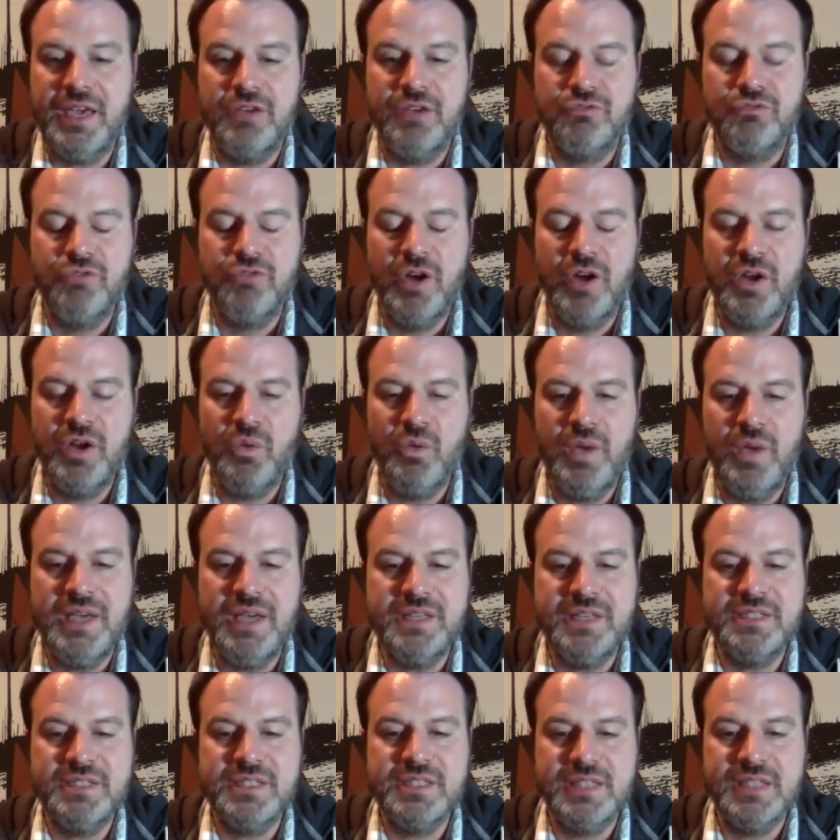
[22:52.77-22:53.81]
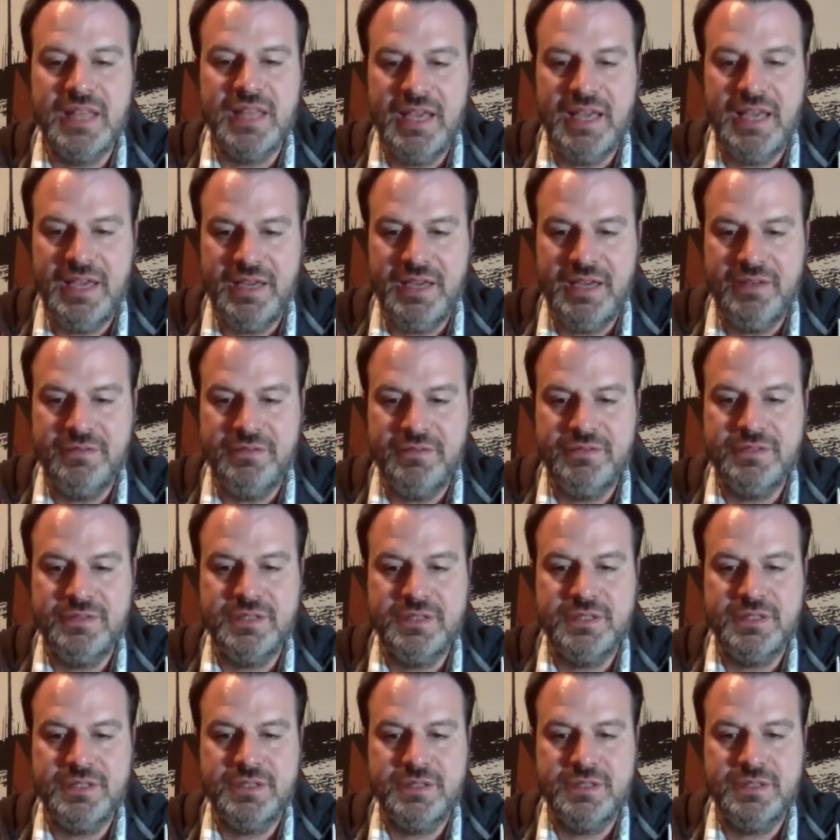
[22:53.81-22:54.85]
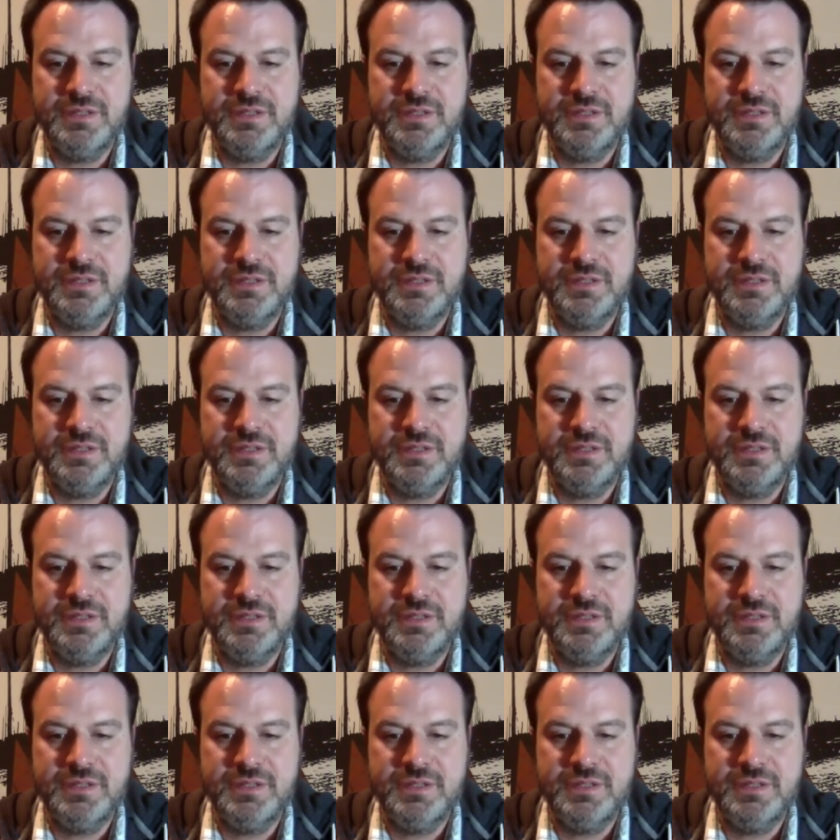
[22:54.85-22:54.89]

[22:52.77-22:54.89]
runaway slaves.